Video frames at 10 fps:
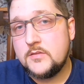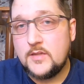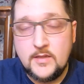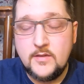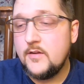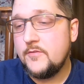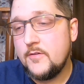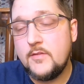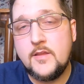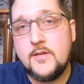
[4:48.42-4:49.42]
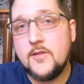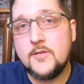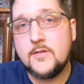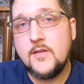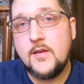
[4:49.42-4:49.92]
slightly different than the
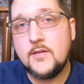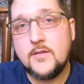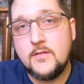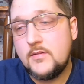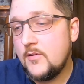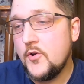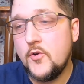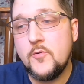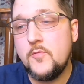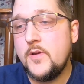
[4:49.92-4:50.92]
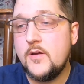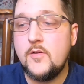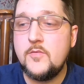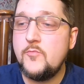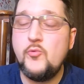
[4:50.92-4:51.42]
other snakes. And so, you
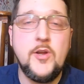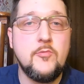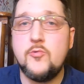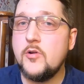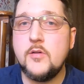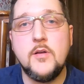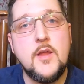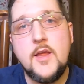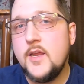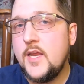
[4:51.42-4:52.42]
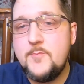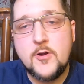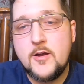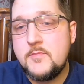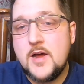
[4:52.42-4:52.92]
know, we were
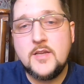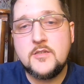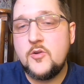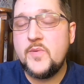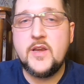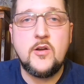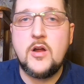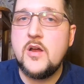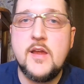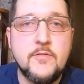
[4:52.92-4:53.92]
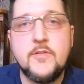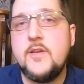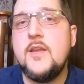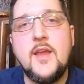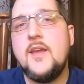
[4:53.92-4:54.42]
keeping our minds open, and
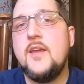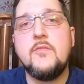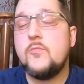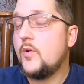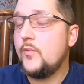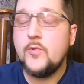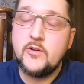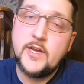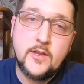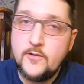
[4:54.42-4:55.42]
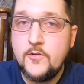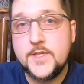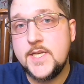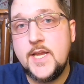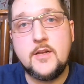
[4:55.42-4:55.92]
every day, even when we weren't getting a new
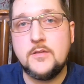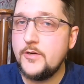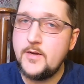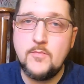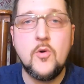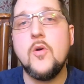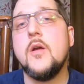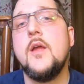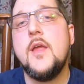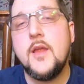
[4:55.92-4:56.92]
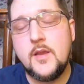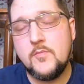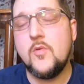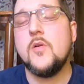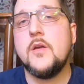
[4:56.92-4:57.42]
snake, learning more
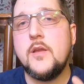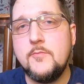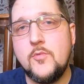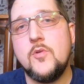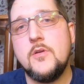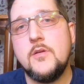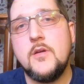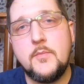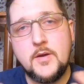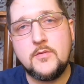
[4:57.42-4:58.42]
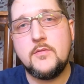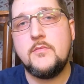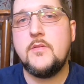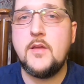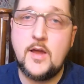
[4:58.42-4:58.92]
and more and more about
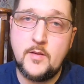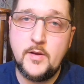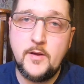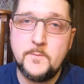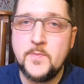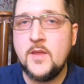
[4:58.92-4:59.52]
the hobby.